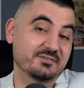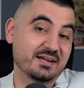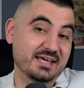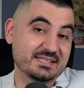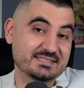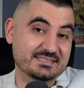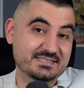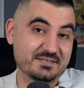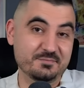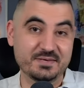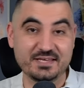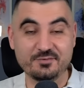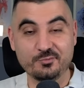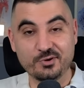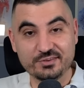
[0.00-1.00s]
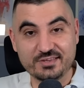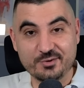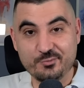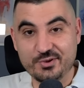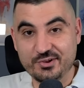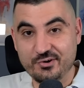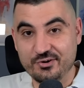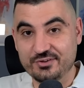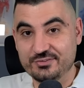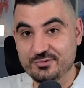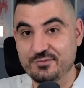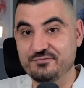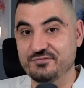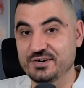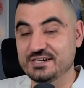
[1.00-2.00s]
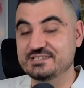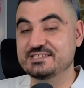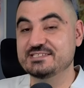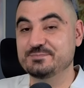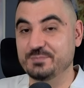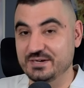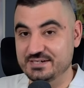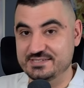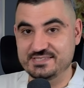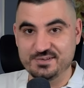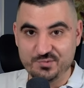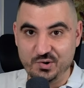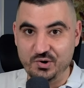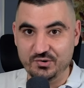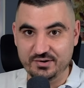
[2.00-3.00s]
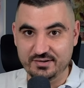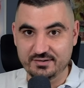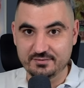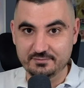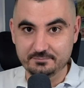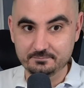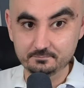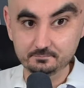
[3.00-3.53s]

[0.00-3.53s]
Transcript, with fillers: so let's see, man, what are we gonna do versus Barcelona.